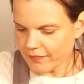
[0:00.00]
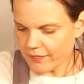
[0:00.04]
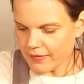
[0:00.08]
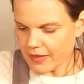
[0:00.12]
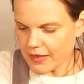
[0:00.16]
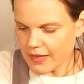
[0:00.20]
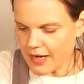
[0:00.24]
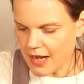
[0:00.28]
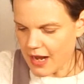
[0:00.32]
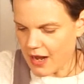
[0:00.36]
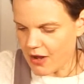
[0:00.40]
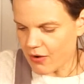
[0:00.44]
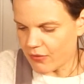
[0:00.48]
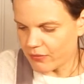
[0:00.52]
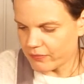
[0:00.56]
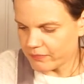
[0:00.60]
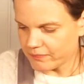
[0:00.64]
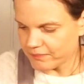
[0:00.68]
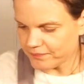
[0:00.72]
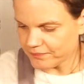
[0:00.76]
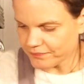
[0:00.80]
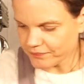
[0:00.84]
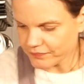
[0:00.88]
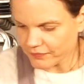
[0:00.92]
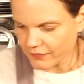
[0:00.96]
now
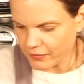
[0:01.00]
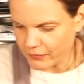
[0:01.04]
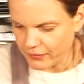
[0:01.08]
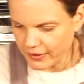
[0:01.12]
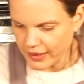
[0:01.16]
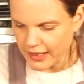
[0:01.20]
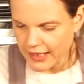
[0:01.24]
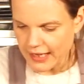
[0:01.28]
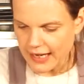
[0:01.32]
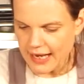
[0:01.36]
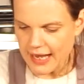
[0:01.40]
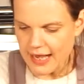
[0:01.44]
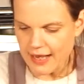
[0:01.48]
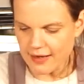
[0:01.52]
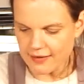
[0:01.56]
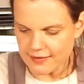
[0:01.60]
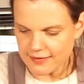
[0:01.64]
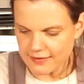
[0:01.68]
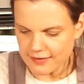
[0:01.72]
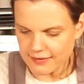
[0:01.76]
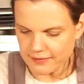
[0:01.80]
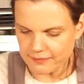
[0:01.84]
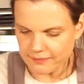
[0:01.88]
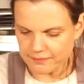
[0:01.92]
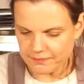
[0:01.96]
we're going to get,
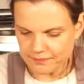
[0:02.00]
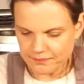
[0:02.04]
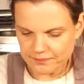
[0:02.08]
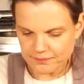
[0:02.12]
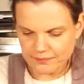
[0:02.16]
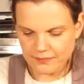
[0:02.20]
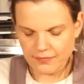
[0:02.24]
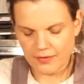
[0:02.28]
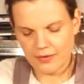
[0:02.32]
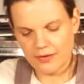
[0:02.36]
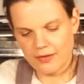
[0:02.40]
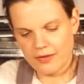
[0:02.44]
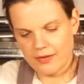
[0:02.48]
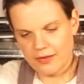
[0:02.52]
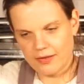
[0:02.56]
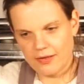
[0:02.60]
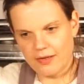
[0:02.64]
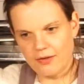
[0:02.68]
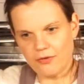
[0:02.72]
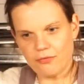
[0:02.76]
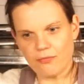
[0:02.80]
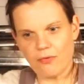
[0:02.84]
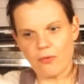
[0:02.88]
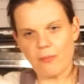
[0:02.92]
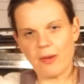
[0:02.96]
just
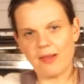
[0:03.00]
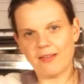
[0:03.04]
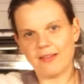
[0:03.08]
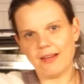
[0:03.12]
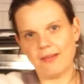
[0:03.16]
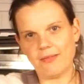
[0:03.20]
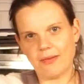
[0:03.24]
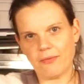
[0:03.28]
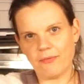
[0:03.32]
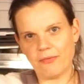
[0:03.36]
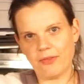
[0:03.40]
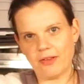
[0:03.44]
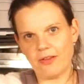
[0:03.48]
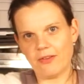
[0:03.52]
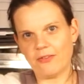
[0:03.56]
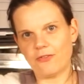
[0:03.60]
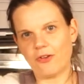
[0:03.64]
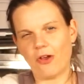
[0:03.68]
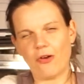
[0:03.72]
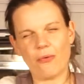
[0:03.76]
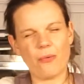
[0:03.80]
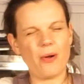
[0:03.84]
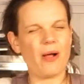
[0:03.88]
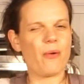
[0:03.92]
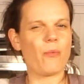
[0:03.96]
roll my sleeve up for this,
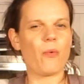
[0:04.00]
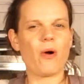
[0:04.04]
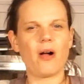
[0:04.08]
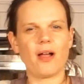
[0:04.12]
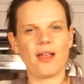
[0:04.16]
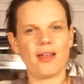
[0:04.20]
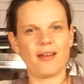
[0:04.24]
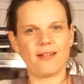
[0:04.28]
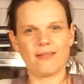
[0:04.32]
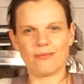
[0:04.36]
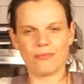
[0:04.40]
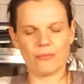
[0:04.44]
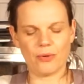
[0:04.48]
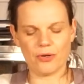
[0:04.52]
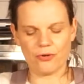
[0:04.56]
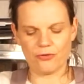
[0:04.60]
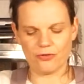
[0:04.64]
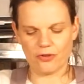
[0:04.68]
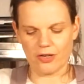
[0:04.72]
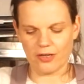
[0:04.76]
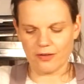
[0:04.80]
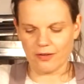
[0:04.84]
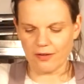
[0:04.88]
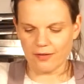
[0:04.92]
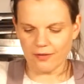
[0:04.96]
don't wear white when you're
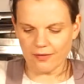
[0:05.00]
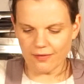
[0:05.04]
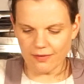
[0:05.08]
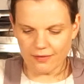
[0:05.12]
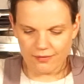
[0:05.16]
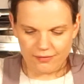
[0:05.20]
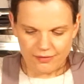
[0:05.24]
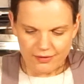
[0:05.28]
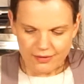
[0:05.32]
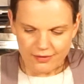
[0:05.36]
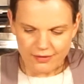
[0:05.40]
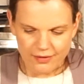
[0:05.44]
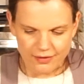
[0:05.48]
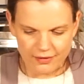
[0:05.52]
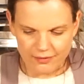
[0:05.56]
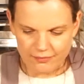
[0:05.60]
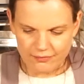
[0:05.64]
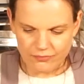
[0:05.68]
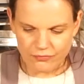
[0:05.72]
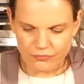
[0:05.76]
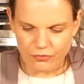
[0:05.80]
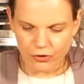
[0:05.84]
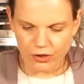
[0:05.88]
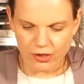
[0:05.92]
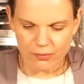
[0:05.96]
doing this,
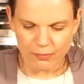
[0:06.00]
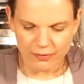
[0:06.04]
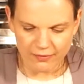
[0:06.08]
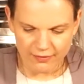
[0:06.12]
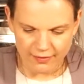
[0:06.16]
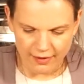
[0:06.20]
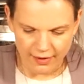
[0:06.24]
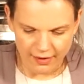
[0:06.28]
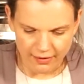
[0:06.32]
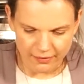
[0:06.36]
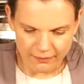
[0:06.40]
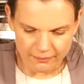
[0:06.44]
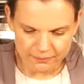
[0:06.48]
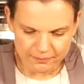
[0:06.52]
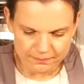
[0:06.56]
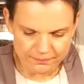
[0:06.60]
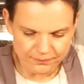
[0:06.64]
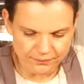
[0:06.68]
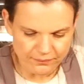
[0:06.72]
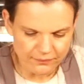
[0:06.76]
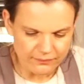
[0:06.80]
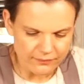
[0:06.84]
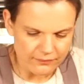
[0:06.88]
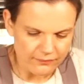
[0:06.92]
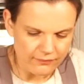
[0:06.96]
rookie mistake.
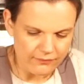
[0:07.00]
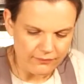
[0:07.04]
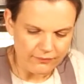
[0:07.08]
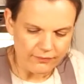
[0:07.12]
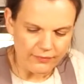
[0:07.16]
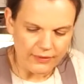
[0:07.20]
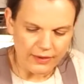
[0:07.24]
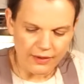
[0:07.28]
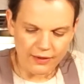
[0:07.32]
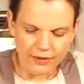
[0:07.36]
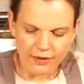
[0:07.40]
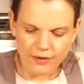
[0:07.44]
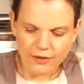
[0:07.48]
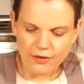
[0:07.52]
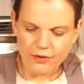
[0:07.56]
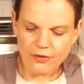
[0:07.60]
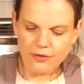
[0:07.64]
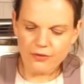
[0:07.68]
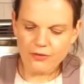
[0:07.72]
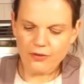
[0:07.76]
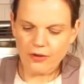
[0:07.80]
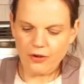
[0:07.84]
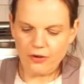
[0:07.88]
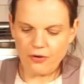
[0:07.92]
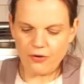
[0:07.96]

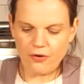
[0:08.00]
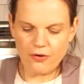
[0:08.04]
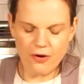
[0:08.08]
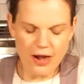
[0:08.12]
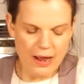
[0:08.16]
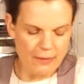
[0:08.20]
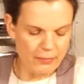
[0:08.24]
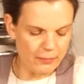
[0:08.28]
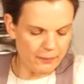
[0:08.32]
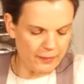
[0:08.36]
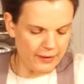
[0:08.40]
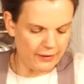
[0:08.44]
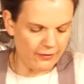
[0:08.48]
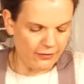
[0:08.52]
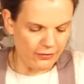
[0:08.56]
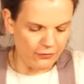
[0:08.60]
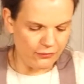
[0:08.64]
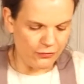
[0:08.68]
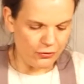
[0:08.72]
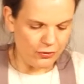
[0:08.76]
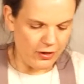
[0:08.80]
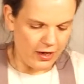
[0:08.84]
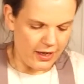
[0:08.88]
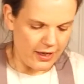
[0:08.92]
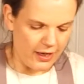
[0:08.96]
So grab a piece of
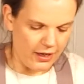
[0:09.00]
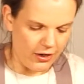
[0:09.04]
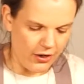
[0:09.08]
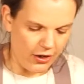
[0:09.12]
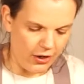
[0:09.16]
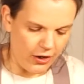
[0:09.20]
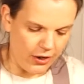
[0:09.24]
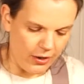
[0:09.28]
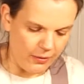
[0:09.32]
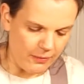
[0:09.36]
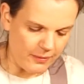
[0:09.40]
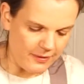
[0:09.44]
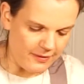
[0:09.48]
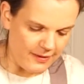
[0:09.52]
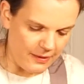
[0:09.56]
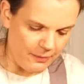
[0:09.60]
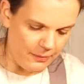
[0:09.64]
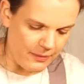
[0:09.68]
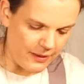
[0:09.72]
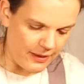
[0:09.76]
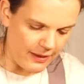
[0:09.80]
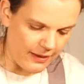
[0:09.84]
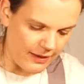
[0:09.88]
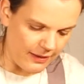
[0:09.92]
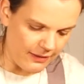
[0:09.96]
your honeycomb, dip
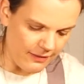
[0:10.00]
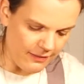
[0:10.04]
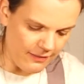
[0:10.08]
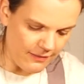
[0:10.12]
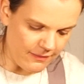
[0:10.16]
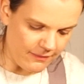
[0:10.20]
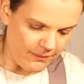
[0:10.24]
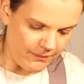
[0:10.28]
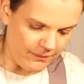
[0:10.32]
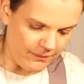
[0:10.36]
it in,